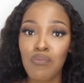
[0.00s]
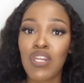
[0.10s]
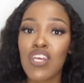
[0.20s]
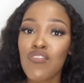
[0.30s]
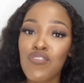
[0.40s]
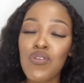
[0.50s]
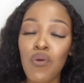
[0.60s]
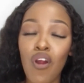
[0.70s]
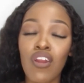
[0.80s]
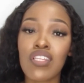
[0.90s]
But if you
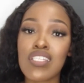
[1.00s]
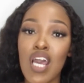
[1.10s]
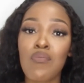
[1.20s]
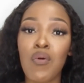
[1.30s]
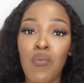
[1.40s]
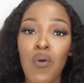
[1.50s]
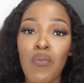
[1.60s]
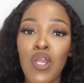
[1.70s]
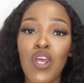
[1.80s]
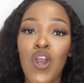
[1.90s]
are the type of
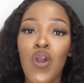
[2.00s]
woman